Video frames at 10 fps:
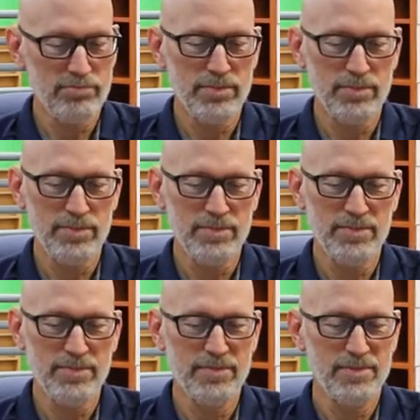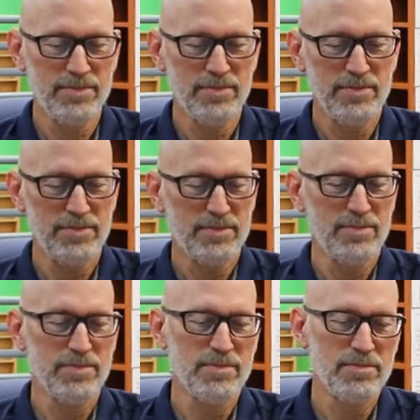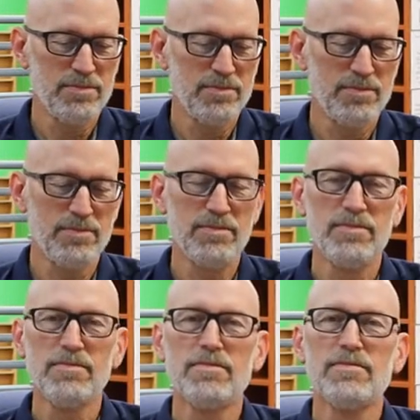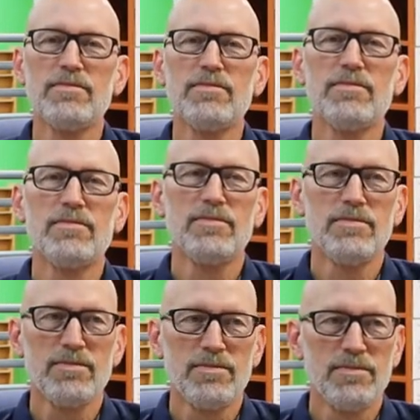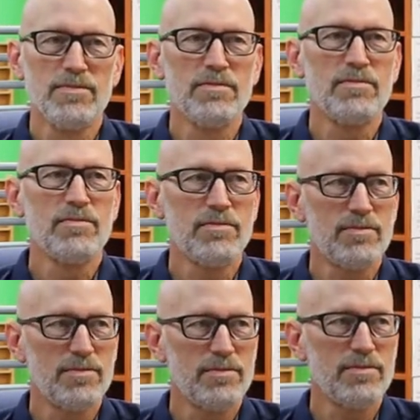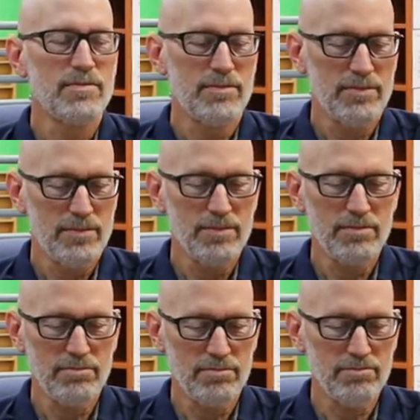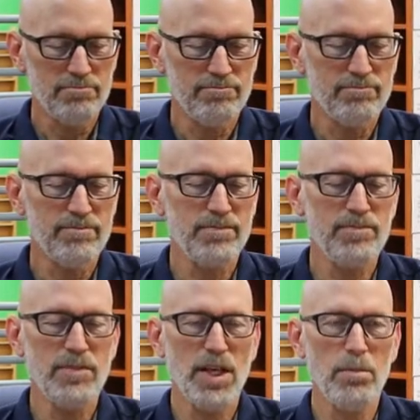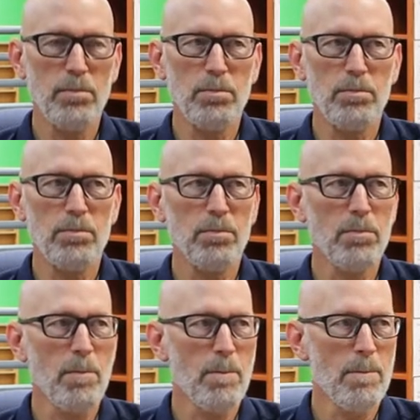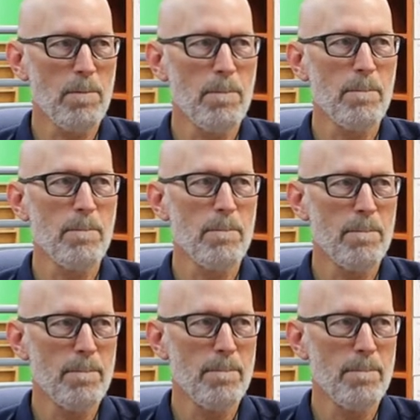This person isn't speaking.